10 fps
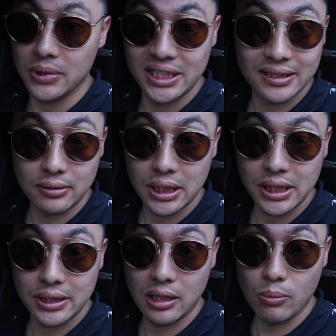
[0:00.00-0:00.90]
Is there
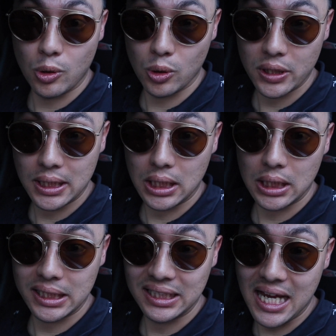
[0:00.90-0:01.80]
anything more that
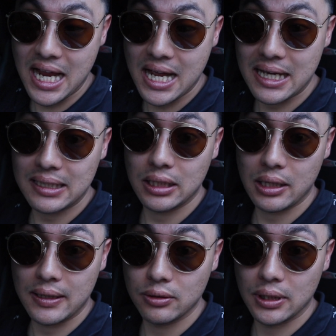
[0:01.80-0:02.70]
I can add
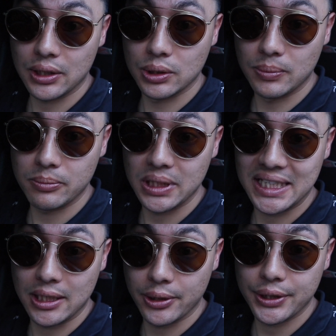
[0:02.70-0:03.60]
that you guys might be
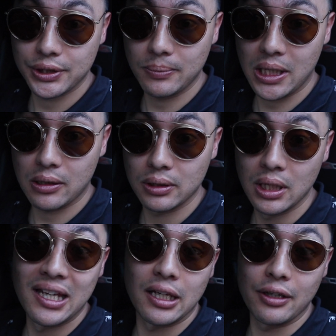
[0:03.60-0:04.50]
curious about?
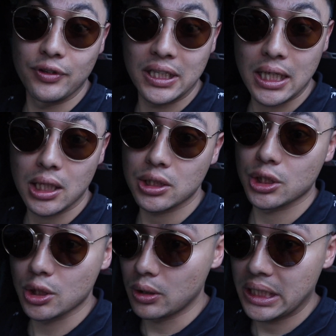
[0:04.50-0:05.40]
If you can,
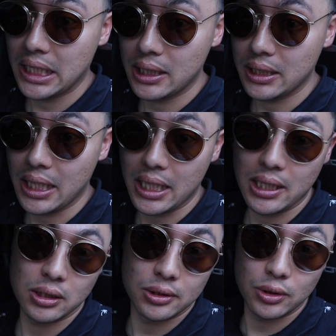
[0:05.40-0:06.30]
just go ahead
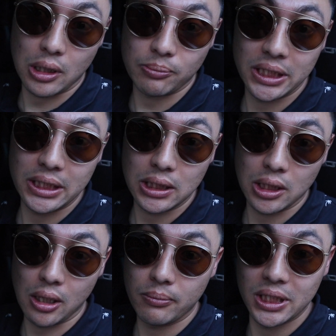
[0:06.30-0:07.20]
and drop a
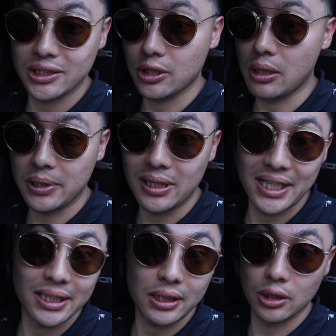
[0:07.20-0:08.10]
comment, drop a
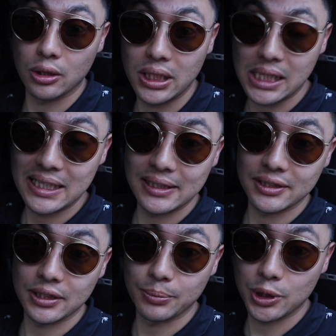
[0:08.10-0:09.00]
like, go ahead
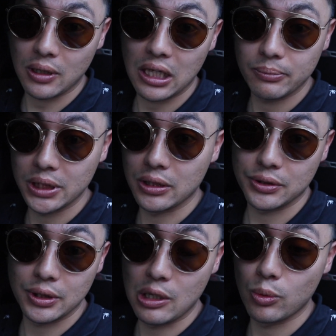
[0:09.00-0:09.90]
and subscribe,
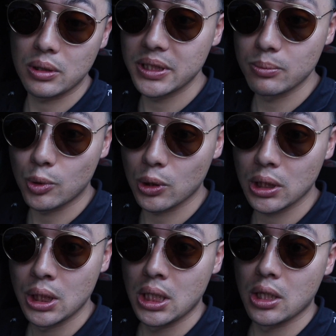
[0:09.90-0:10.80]
because there will be
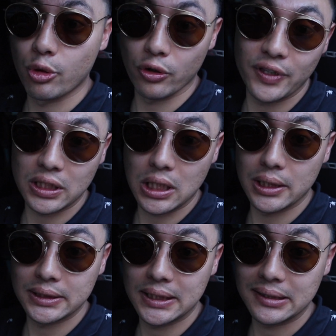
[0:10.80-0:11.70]
more Corvette
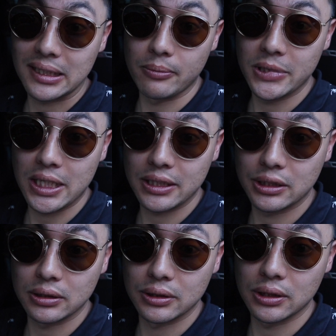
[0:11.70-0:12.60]
content coming
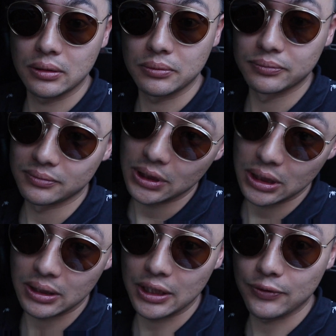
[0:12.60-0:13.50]
at you. So
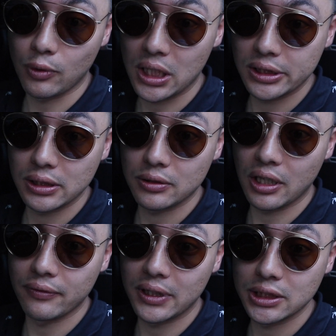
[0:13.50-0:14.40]
thanks for watching the
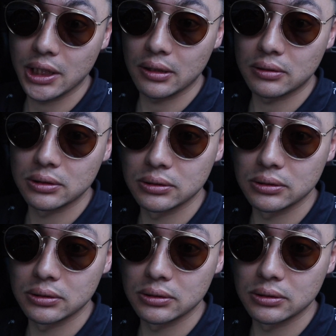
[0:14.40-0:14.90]
Driveline channel.